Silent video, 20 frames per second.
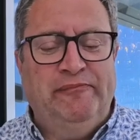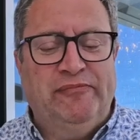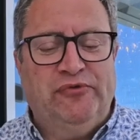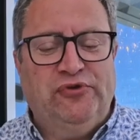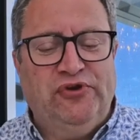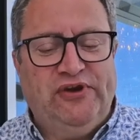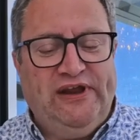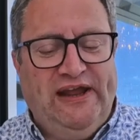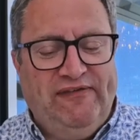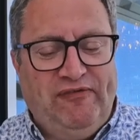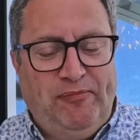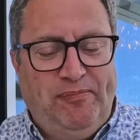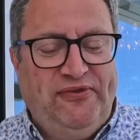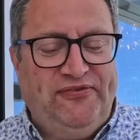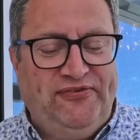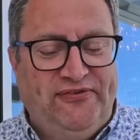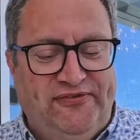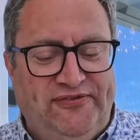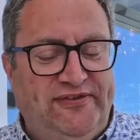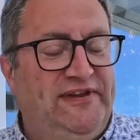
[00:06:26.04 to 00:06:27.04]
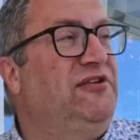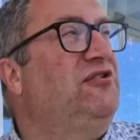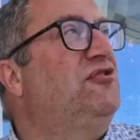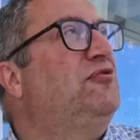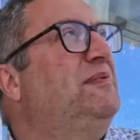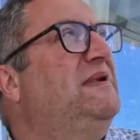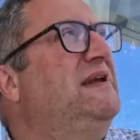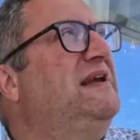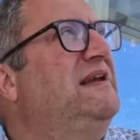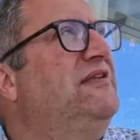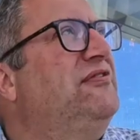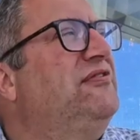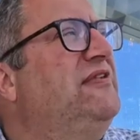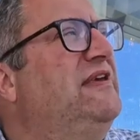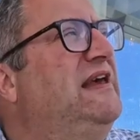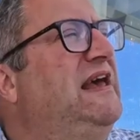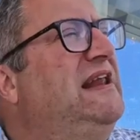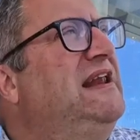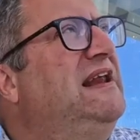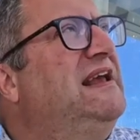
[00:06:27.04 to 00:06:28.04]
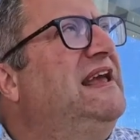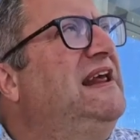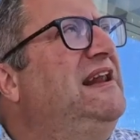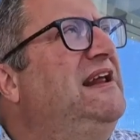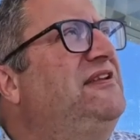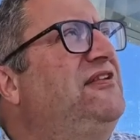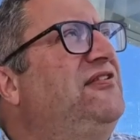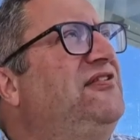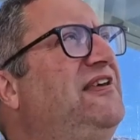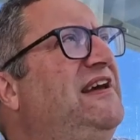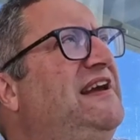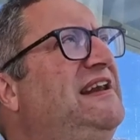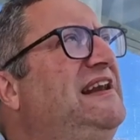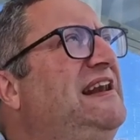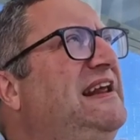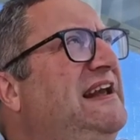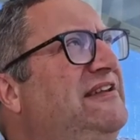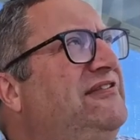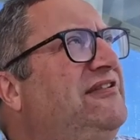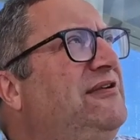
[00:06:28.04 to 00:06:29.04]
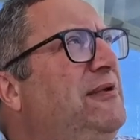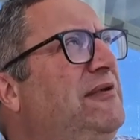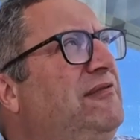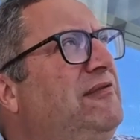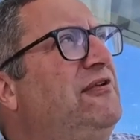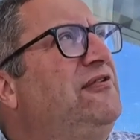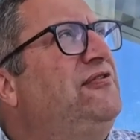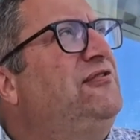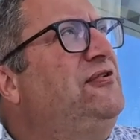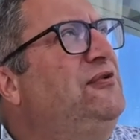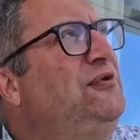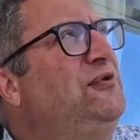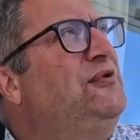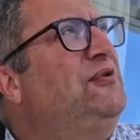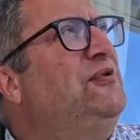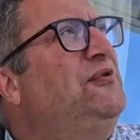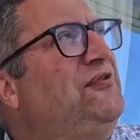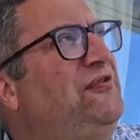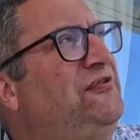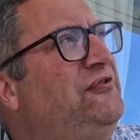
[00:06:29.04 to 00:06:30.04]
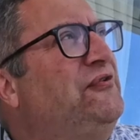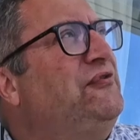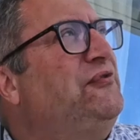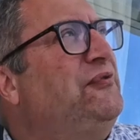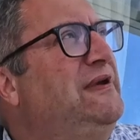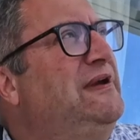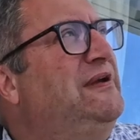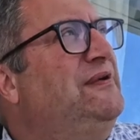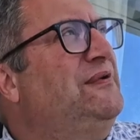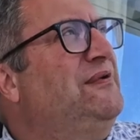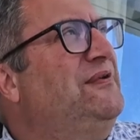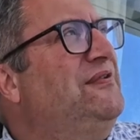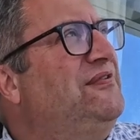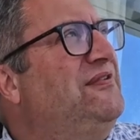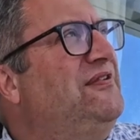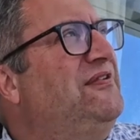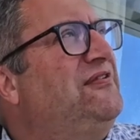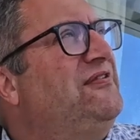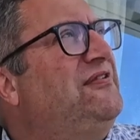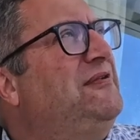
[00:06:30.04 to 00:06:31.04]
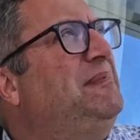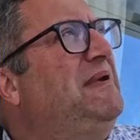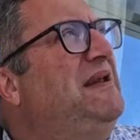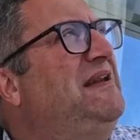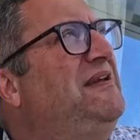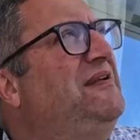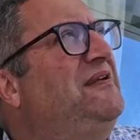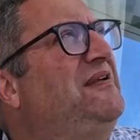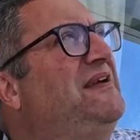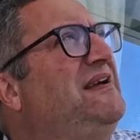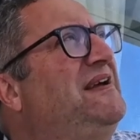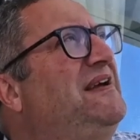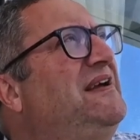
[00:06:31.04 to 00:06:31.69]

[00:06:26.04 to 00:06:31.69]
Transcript: Could I have a business lunch, please? And can I decide later whether it's 2 courses or 3 courses, depending on...